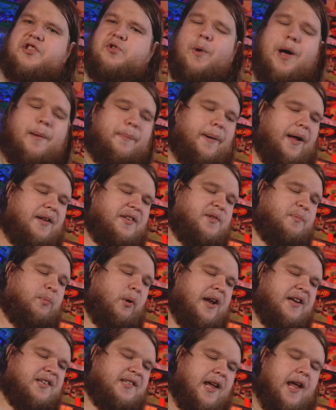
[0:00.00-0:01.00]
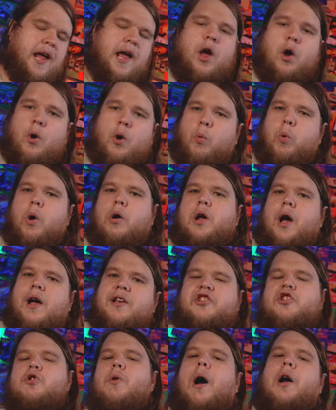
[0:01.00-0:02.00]
you to swap out springs will
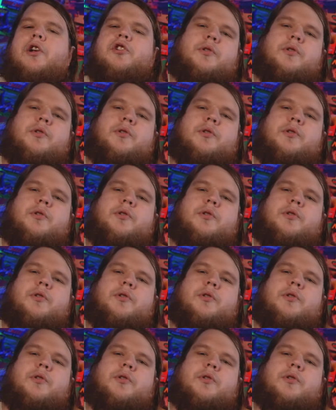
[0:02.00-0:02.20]
cost you